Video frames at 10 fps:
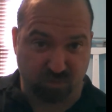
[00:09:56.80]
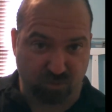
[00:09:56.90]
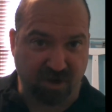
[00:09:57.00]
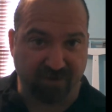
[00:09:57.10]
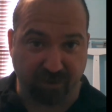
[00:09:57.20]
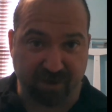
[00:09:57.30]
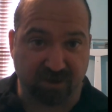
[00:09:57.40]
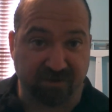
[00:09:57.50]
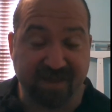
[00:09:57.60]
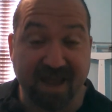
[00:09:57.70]
covering
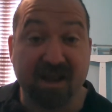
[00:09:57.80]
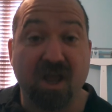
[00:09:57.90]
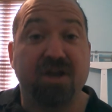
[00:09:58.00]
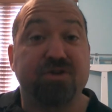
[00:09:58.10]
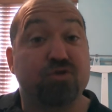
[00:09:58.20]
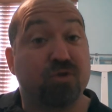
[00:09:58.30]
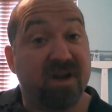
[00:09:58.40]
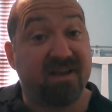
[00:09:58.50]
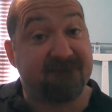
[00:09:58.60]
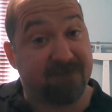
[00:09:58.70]
all of that,
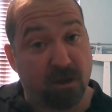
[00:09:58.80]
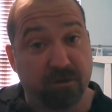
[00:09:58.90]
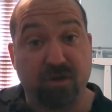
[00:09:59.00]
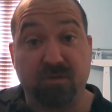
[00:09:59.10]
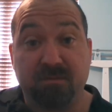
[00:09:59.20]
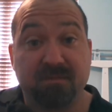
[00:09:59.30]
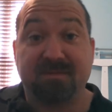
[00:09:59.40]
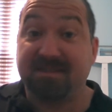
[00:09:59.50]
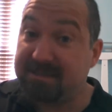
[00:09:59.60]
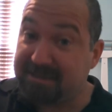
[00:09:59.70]
training volume
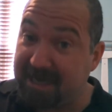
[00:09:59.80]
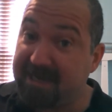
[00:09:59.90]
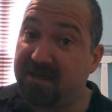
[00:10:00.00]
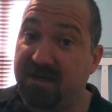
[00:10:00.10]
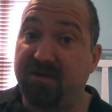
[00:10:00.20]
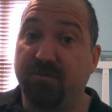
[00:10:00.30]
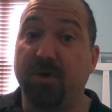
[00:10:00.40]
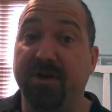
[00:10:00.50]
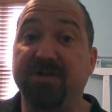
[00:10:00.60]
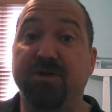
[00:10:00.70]
takes an
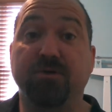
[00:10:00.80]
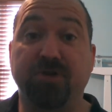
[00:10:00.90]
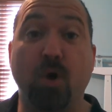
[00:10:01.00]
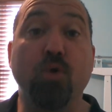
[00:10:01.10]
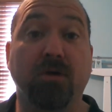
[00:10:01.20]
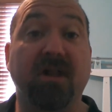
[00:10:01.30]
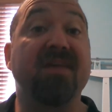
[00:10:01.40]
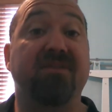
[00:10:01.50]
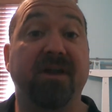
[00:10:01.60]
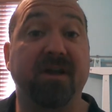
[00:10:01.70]
inroad into your total
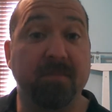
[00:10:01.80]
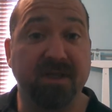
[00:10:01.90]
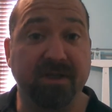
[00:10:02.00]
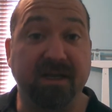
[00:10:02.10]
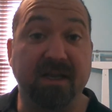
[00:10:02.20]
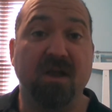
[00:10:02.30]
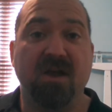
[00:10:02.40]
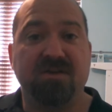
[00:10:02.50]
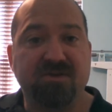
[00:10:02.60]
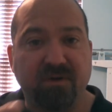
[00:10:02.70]
athletic ability.
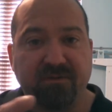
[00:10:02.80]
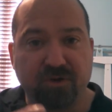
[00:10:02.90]
So if you're